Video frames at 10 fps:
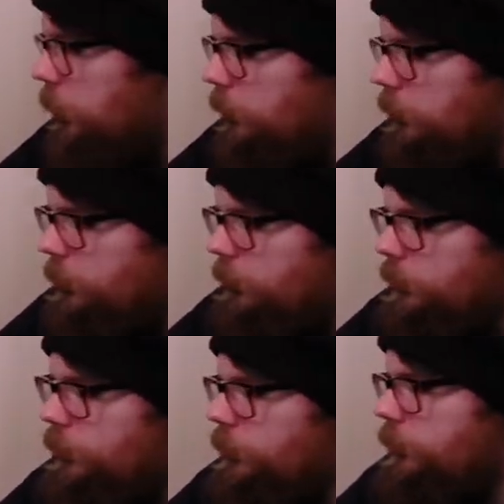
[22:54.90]

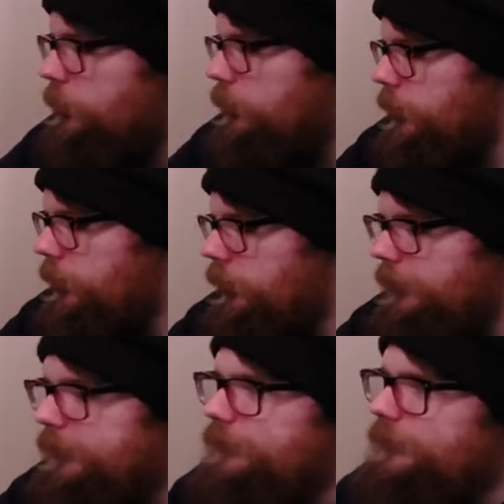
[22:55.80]

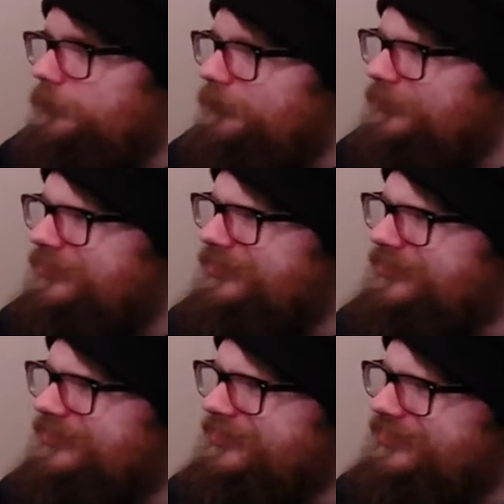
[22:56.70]

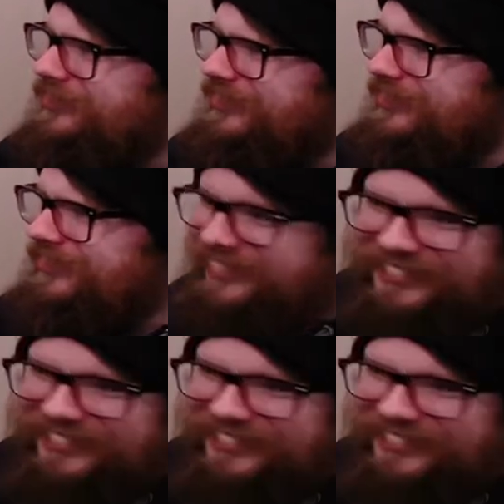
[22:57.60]
This person isn't speaking.